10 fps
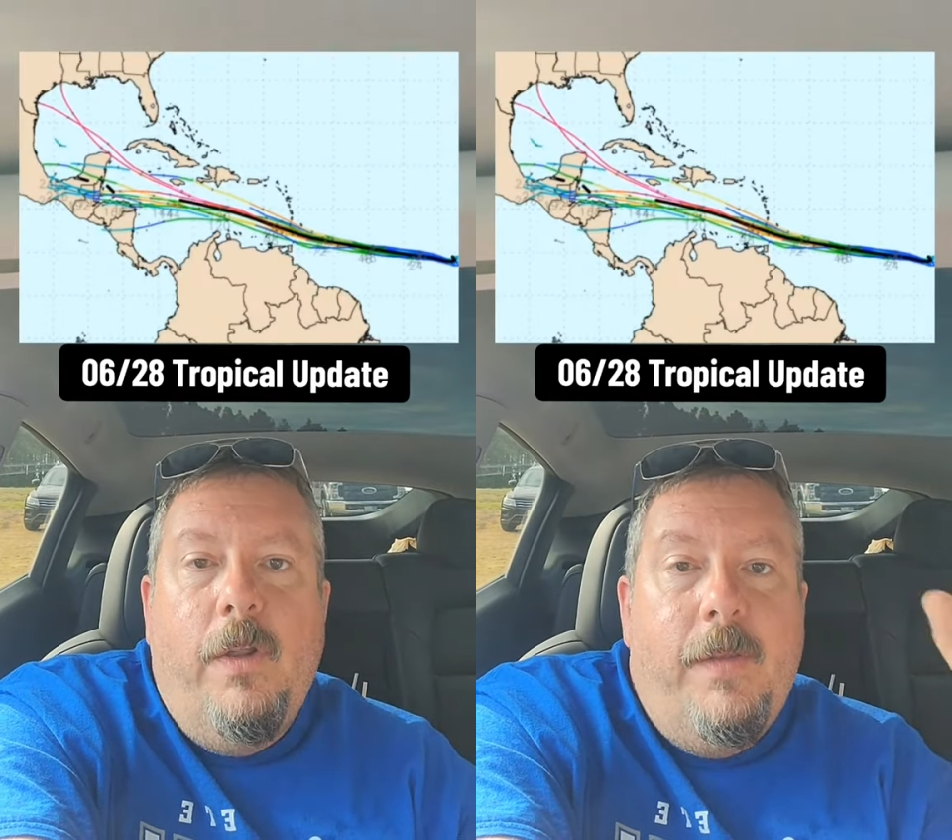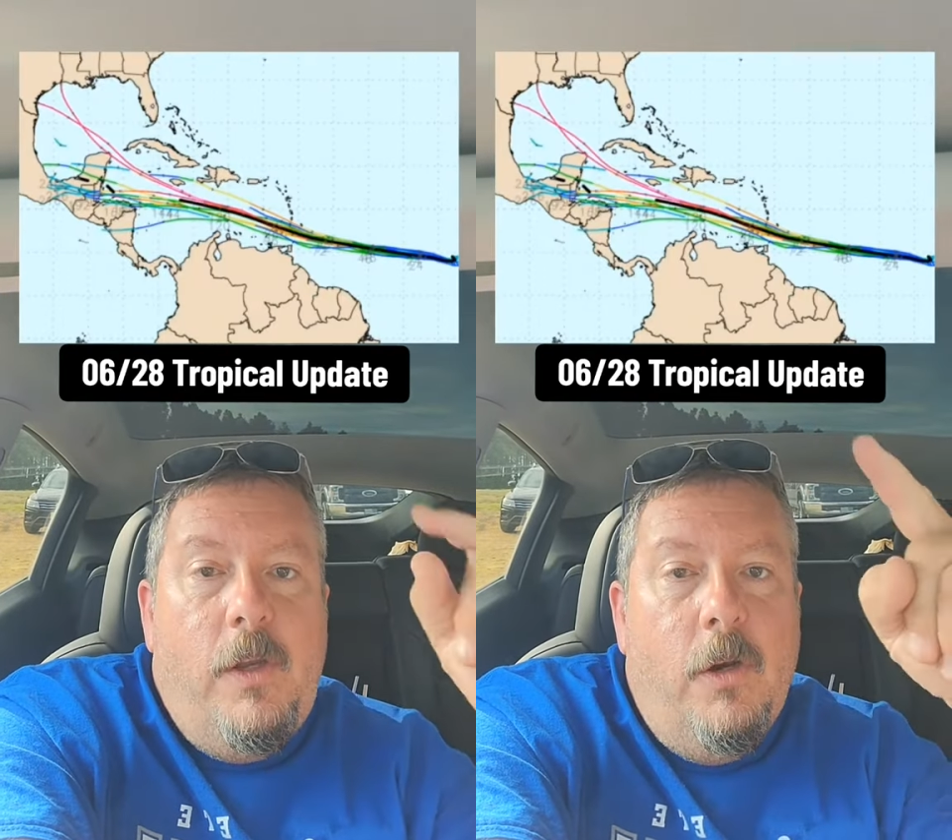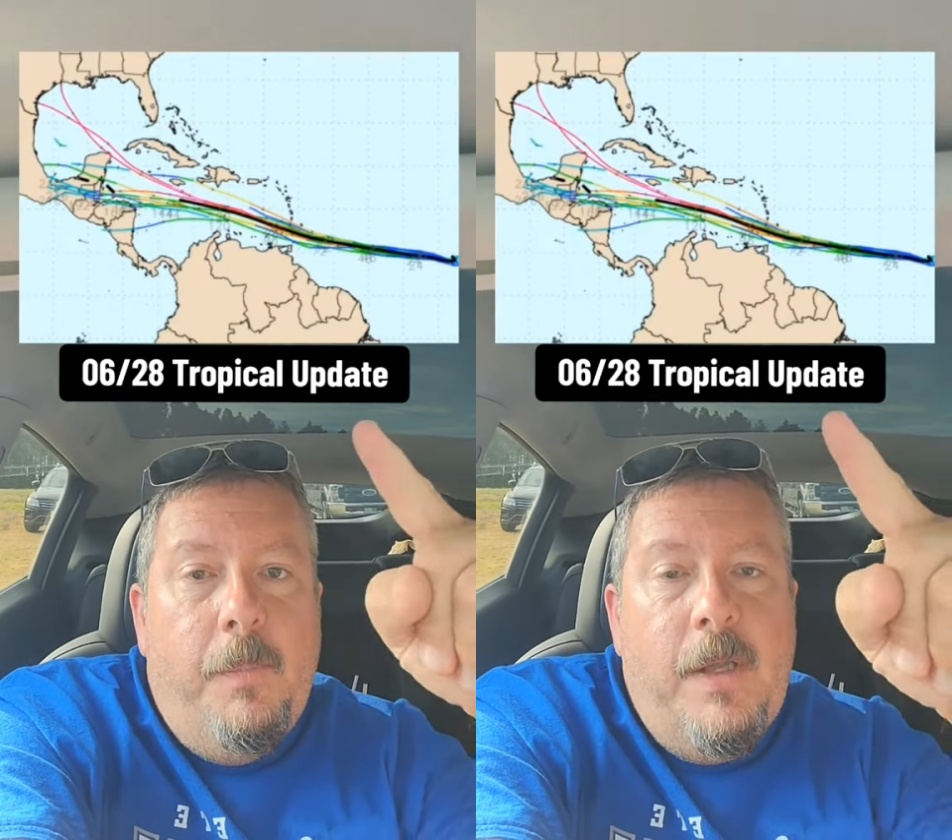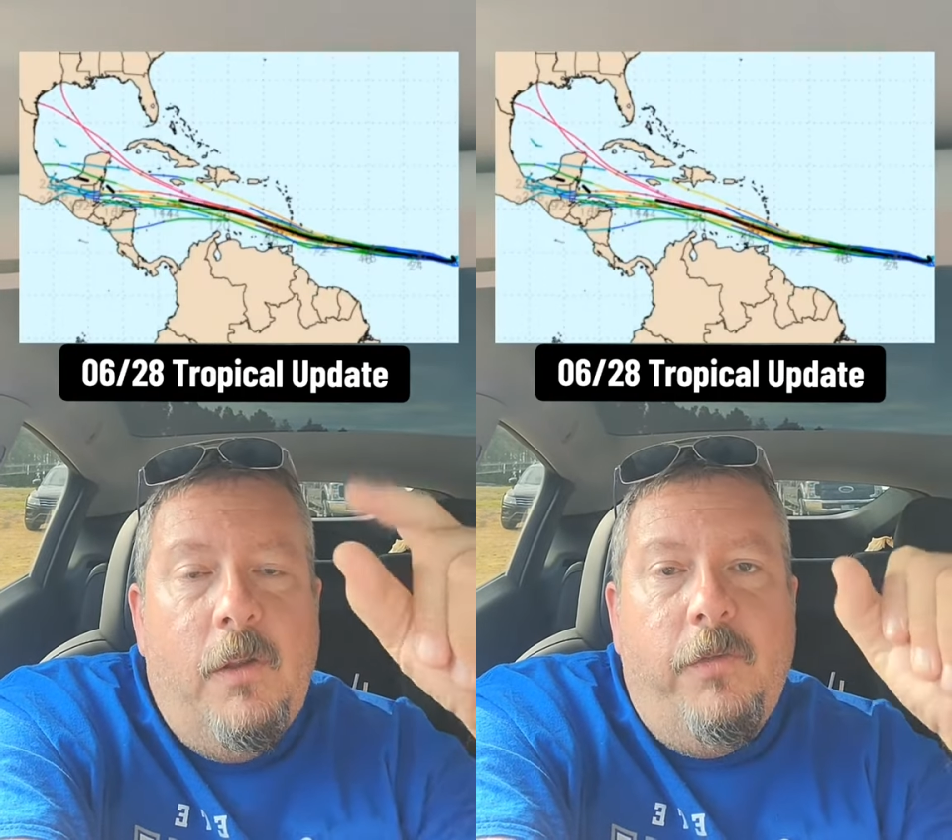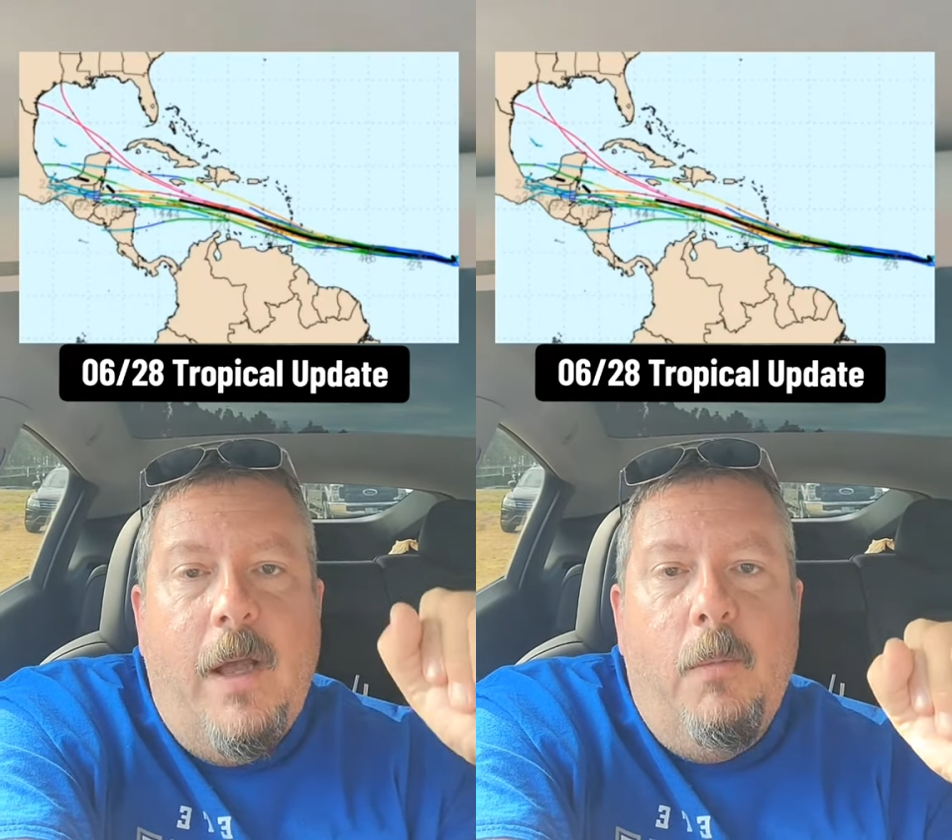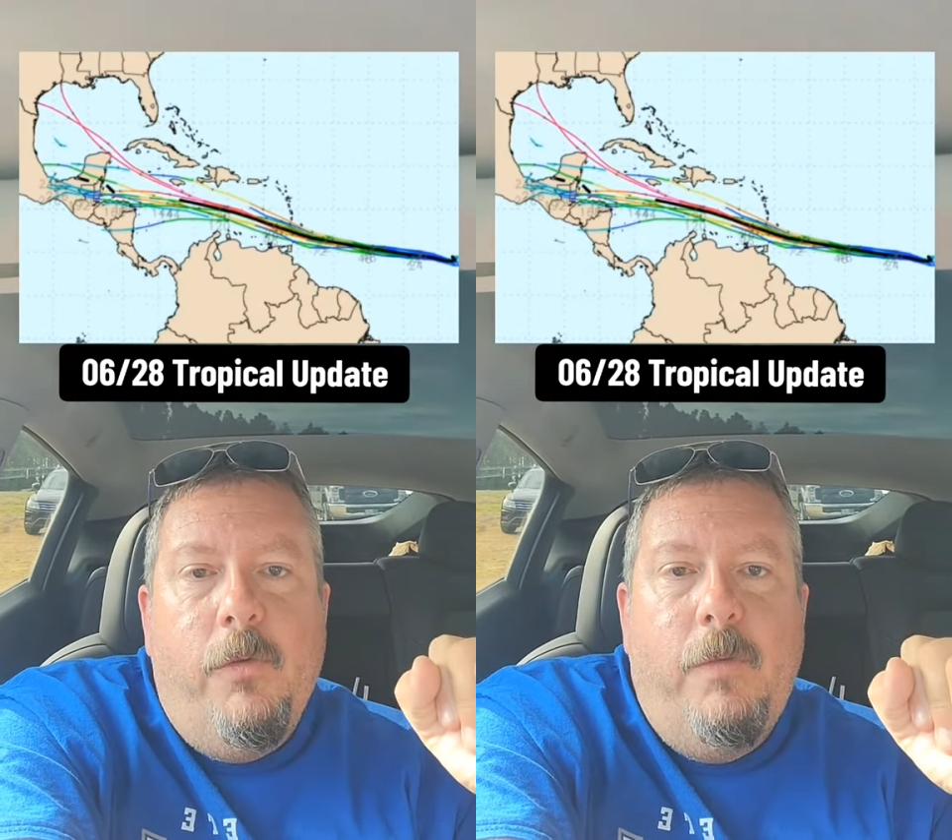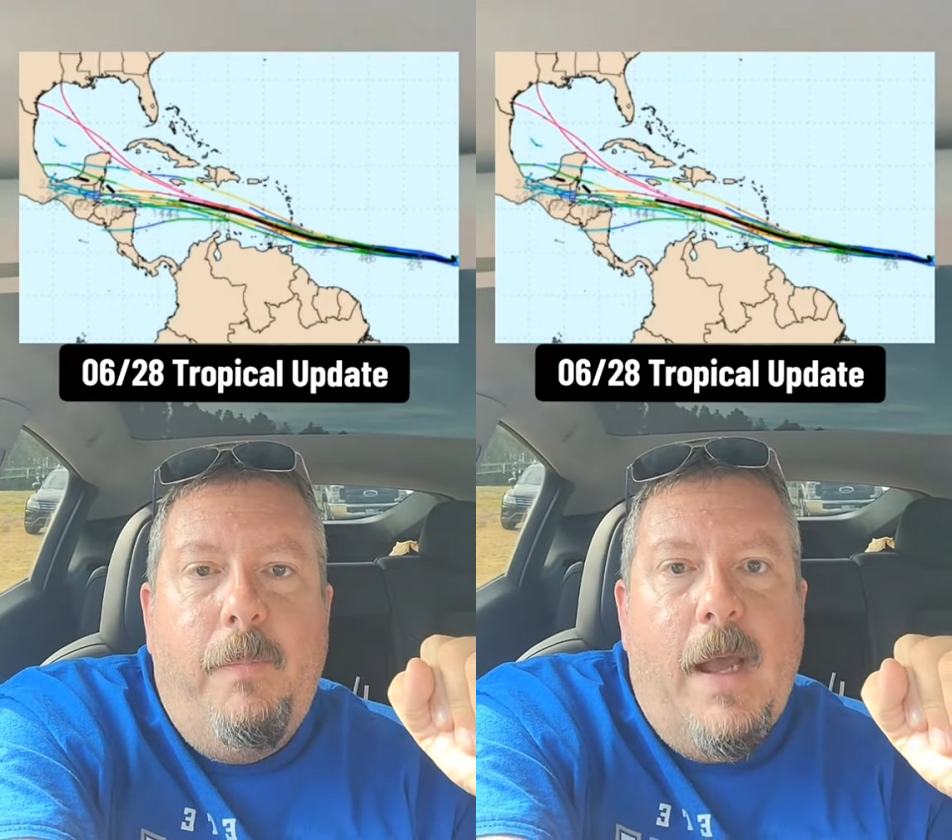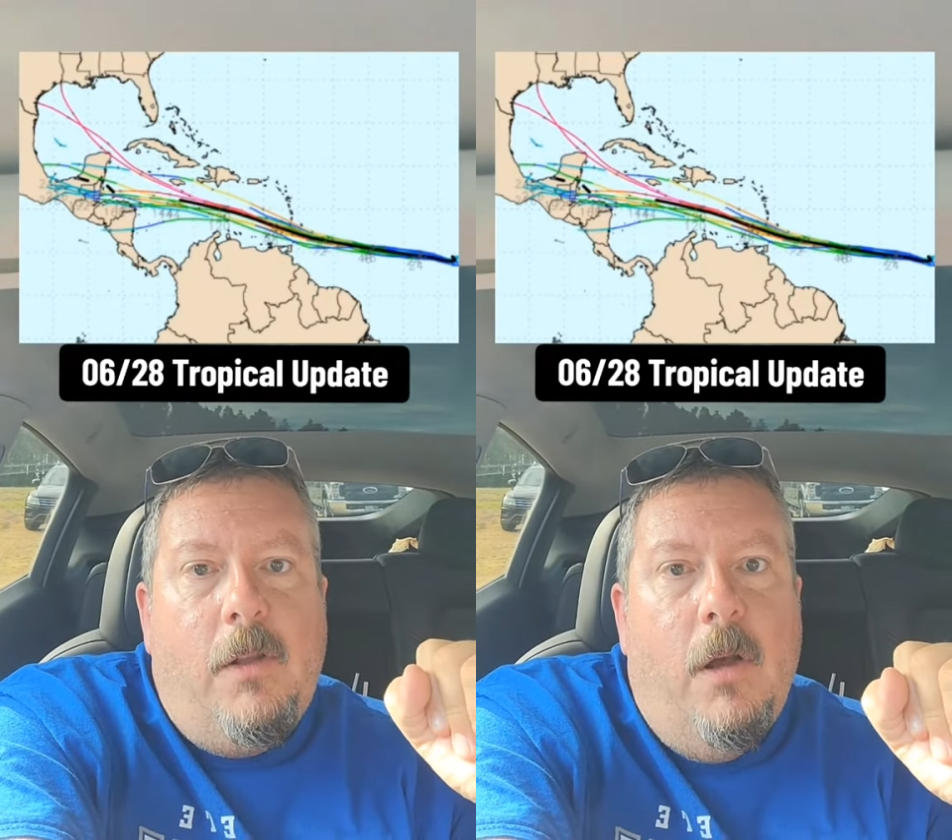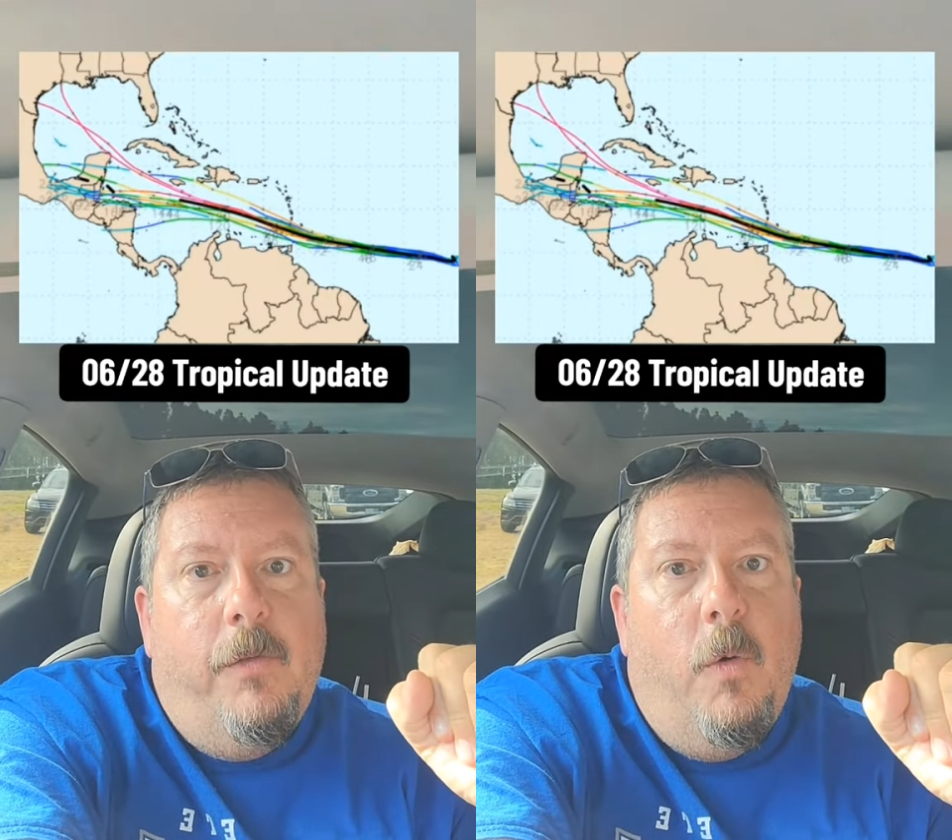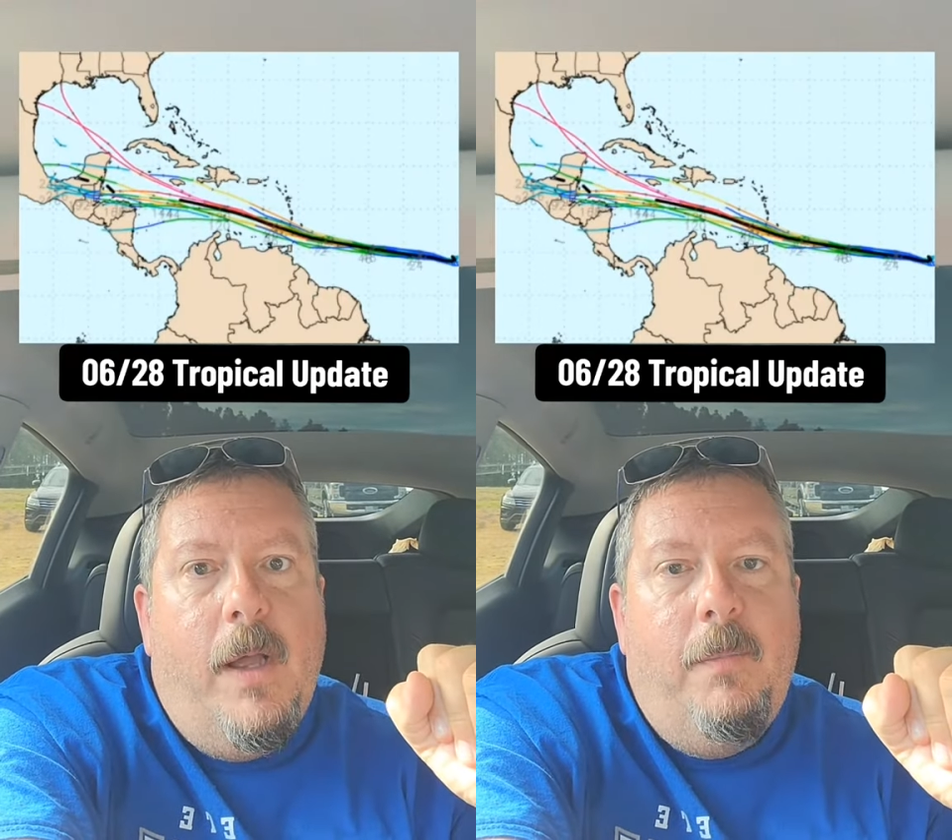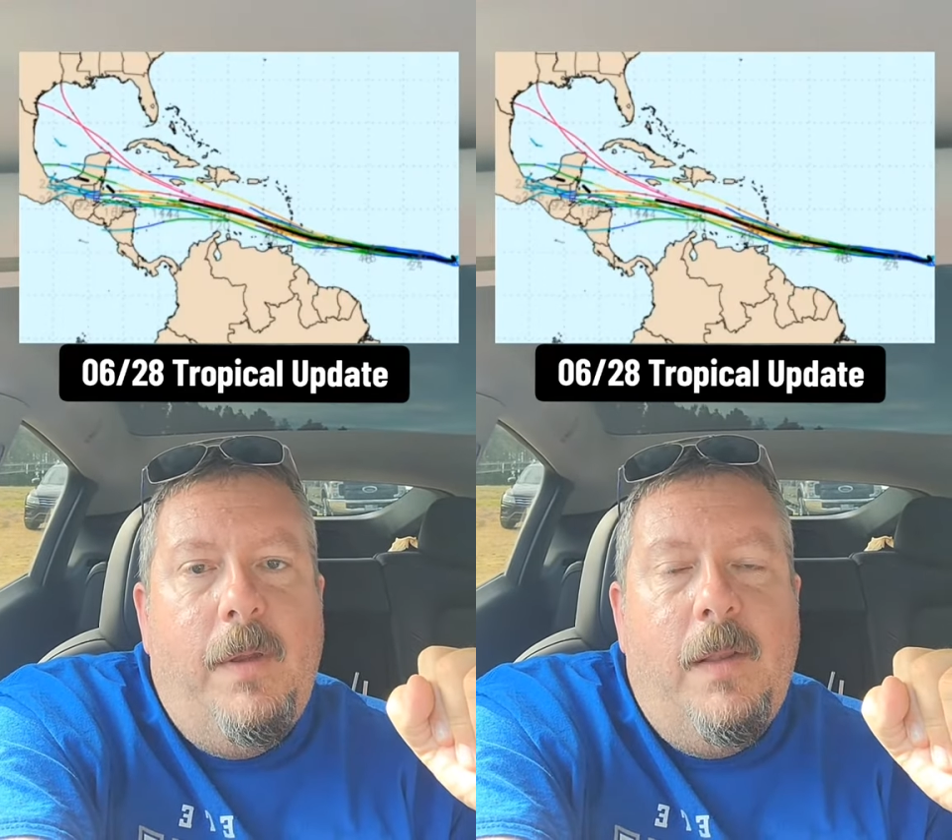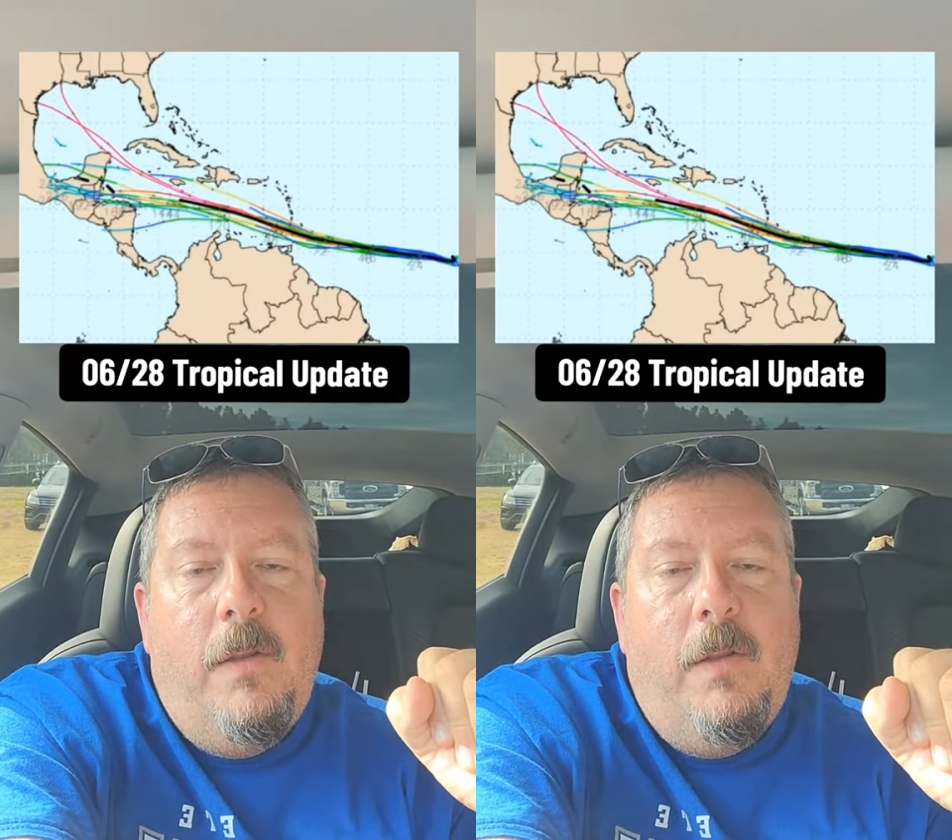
Now the European ensembles have backed off quite a bit.